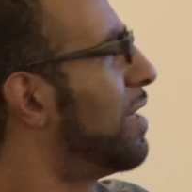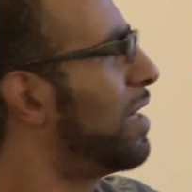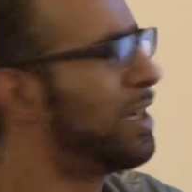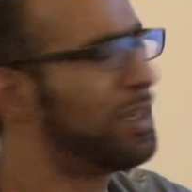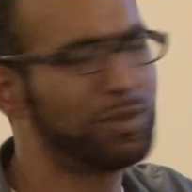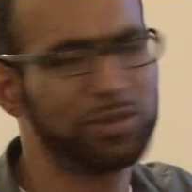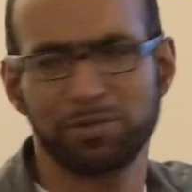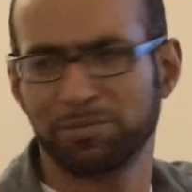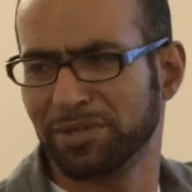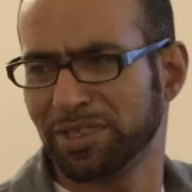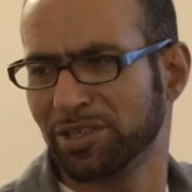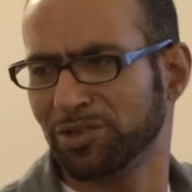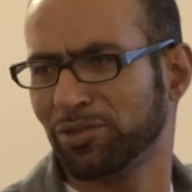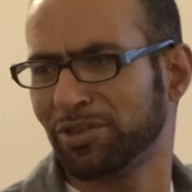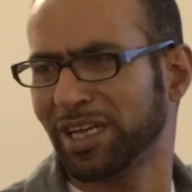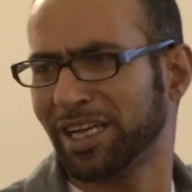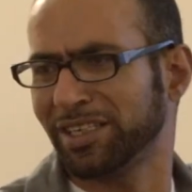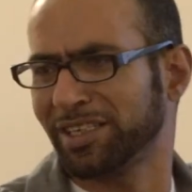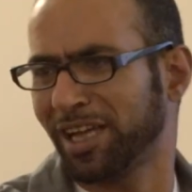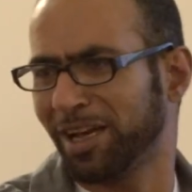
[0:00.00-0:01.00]
I mean, you
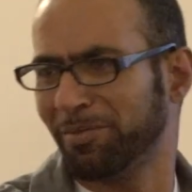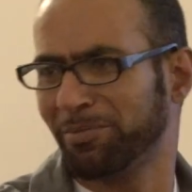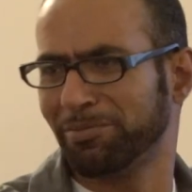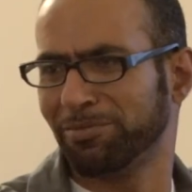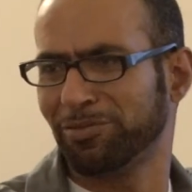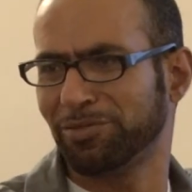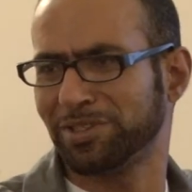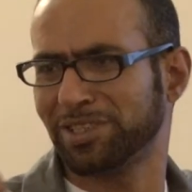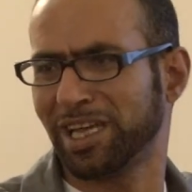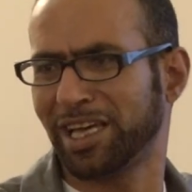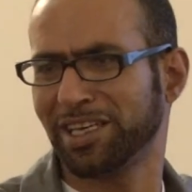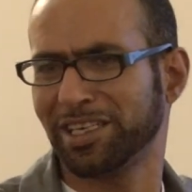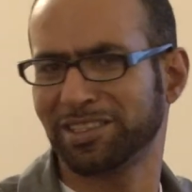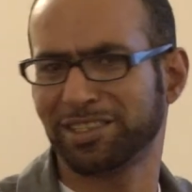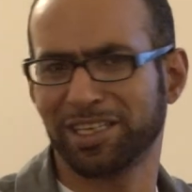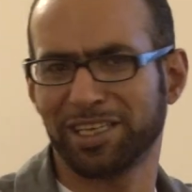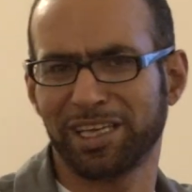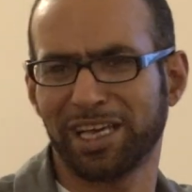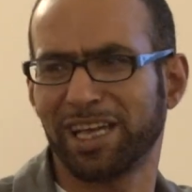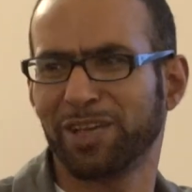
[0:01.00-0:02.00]
can come with
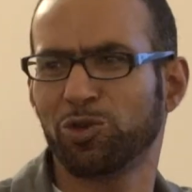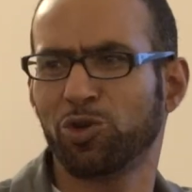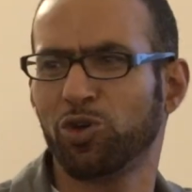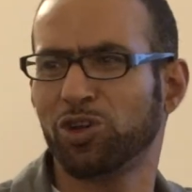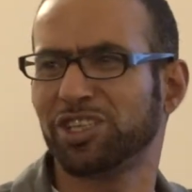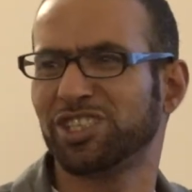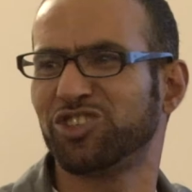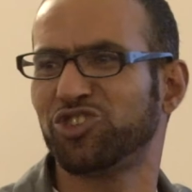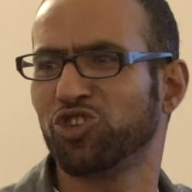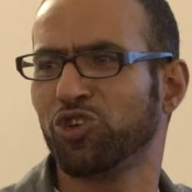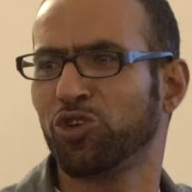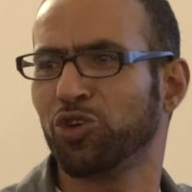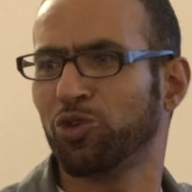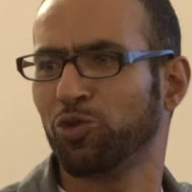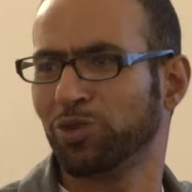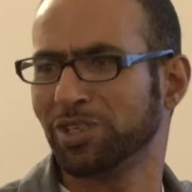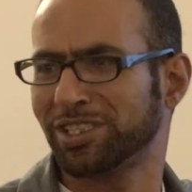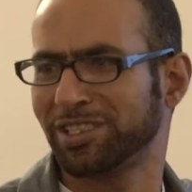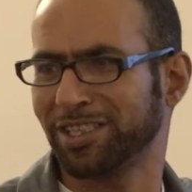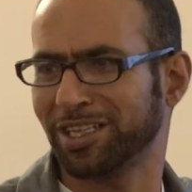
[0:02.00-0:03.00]
anything. I call it
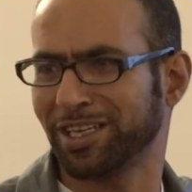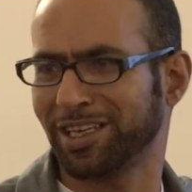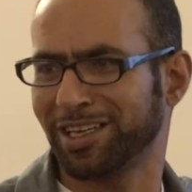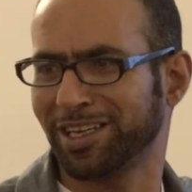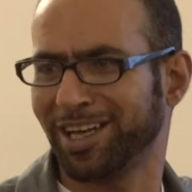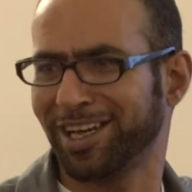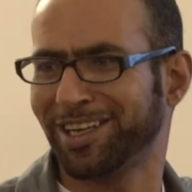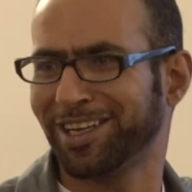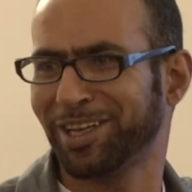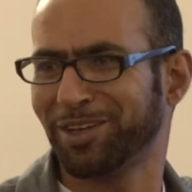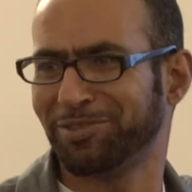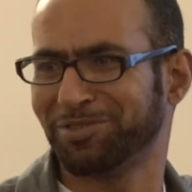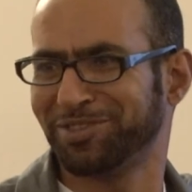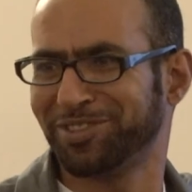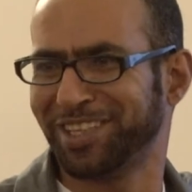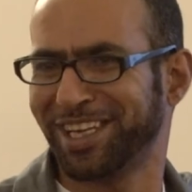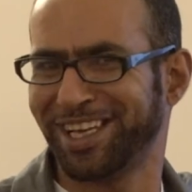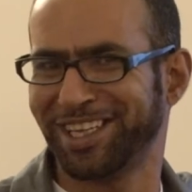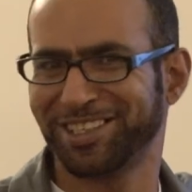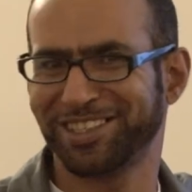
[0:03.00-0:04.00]
jingoistic. I love
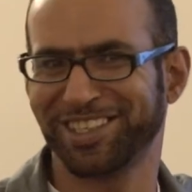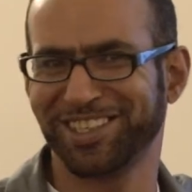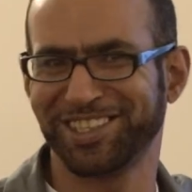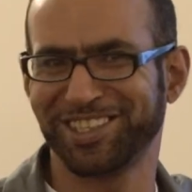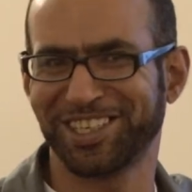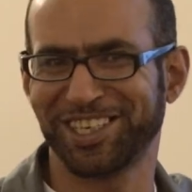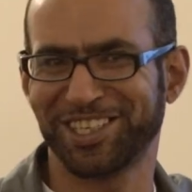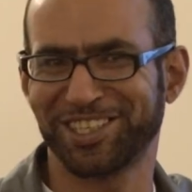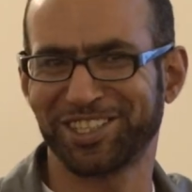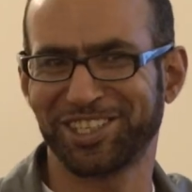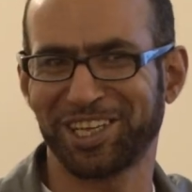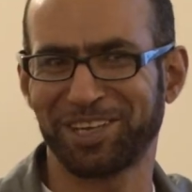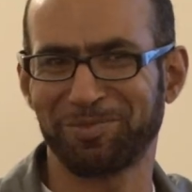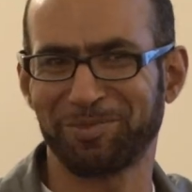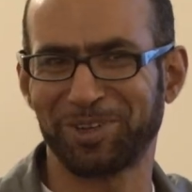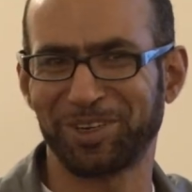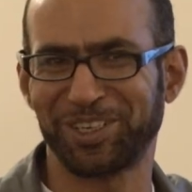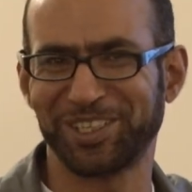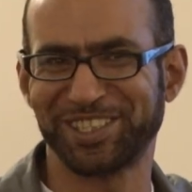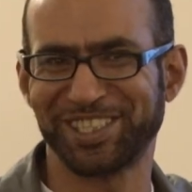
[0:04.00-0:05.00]
that English
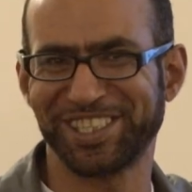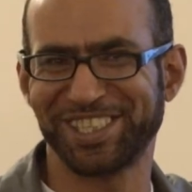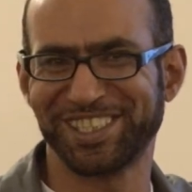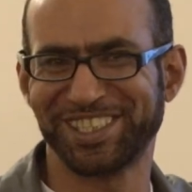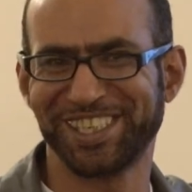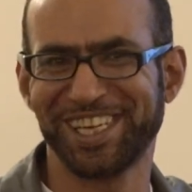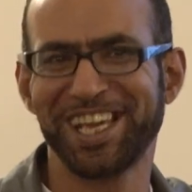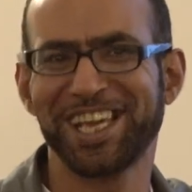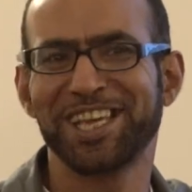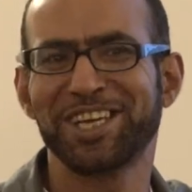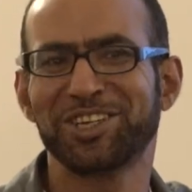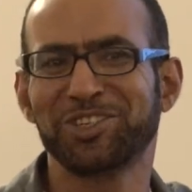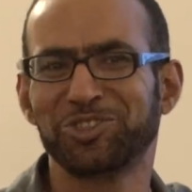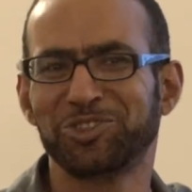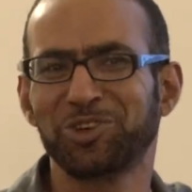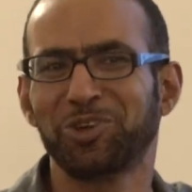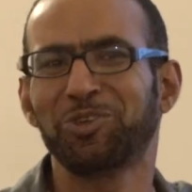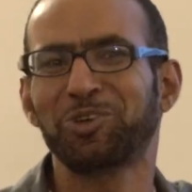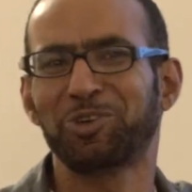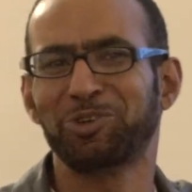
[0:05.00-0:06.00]
terminology is
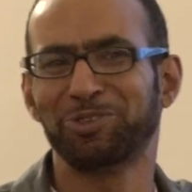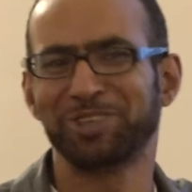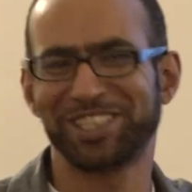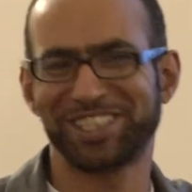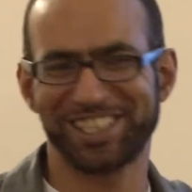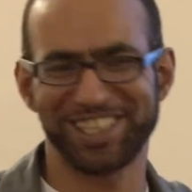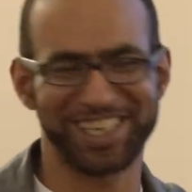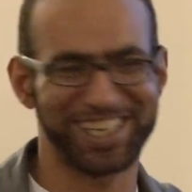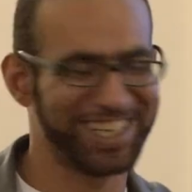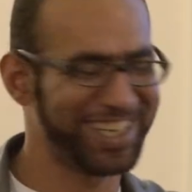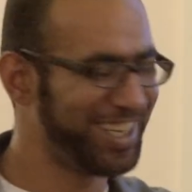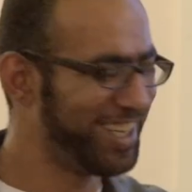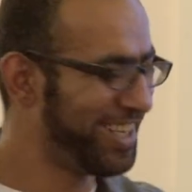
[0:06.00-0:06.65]
jingoistic.